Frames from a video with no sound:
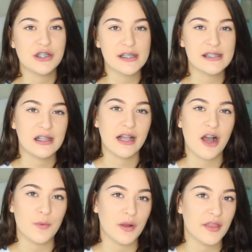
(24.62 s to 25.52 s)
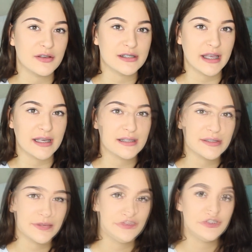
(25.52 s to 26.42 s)
just click on one of those
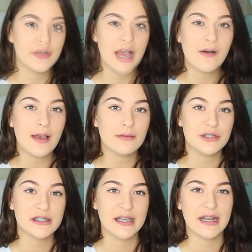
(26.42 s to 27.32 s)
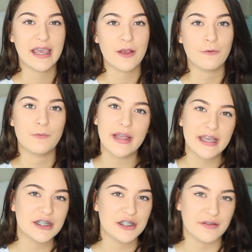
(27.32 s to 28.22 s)
links. So now I'm just going to get
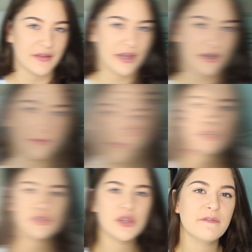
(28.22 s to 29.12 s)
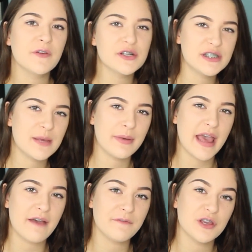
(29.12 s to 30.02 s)
right into the video. So the first tip I
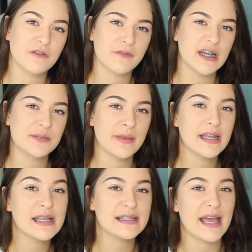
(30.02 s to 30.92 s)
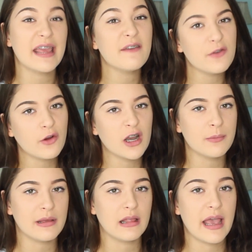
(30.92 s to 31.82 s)
have for you freshmen is that if you're going
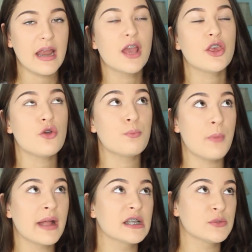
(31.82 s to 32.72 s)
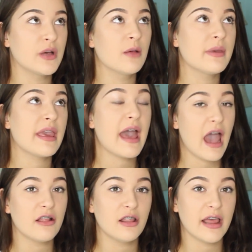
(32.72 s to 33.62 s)
to be late, you might as well be
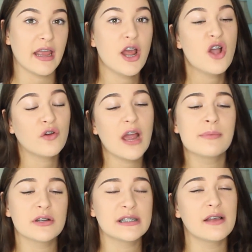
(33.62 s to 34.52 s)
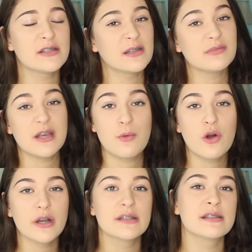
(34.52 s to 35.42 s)
hella late. Grab yourself some Tim
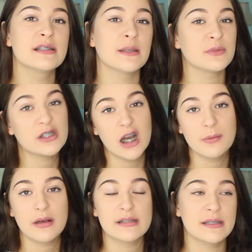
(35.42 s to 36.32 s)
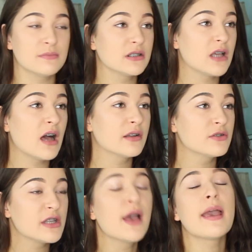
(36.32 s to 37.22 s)
Hortons, some Starbucks and
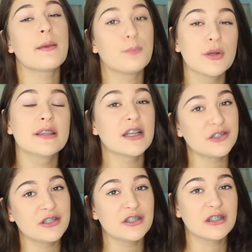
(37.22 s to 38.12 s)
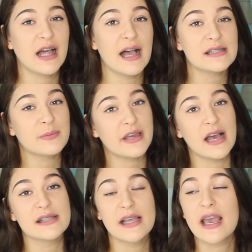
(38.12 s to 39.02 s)
McDonald's, and bring that shit to class,
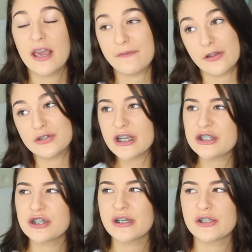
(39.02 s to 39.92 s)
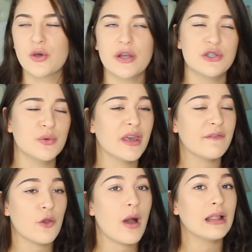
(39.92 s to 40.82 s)
because if your teacher is going to
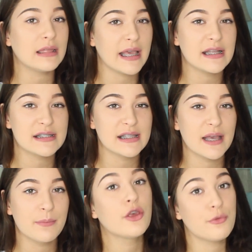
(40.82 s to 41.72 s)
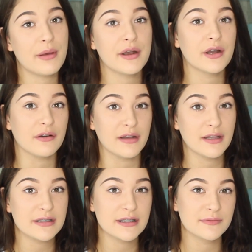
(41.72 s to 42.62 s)
give you a late slip, you better earn
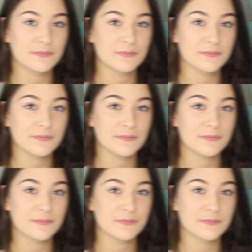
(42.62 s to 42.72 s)
it.